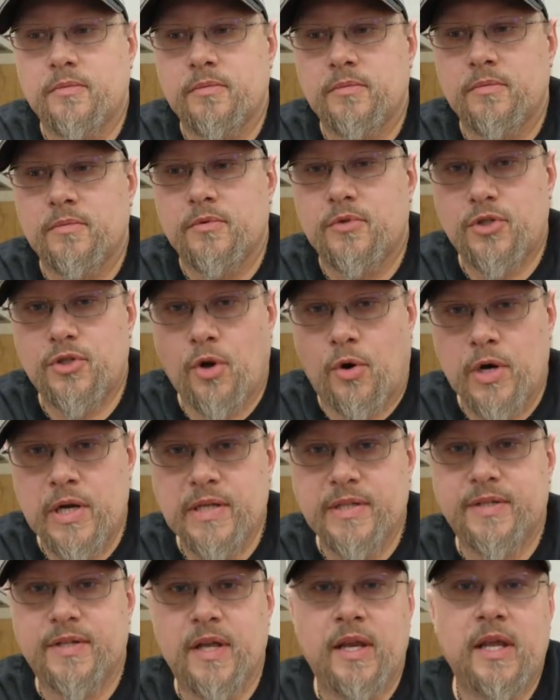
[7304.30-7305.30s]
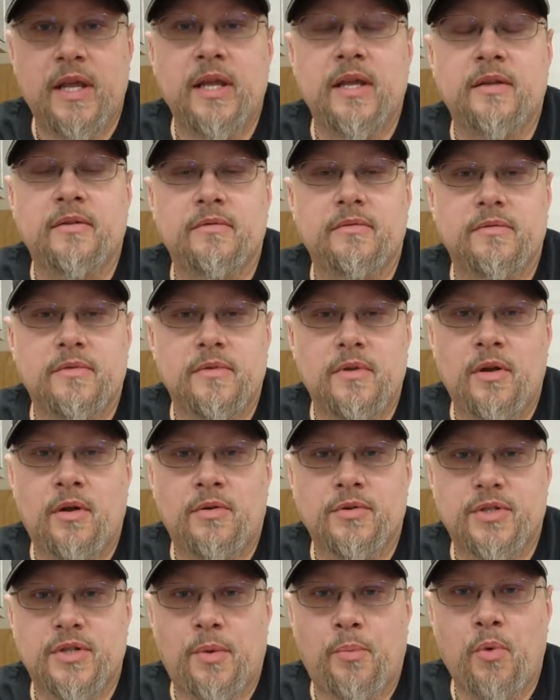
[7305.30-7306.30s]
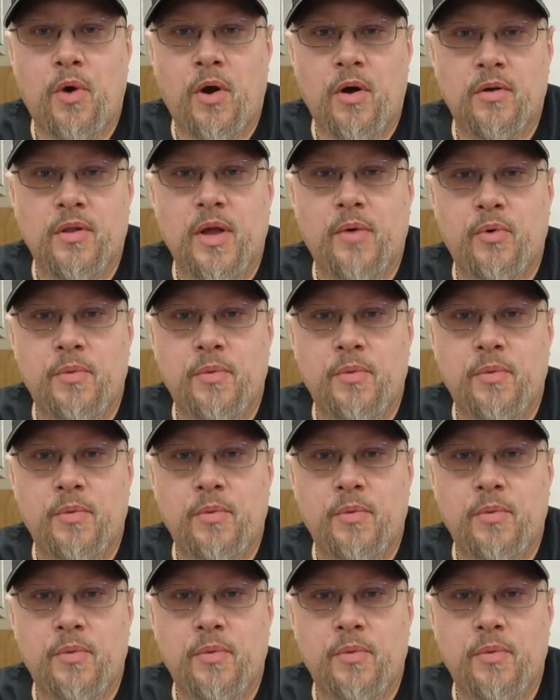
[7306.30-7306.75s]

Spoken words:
Story City, somewhere that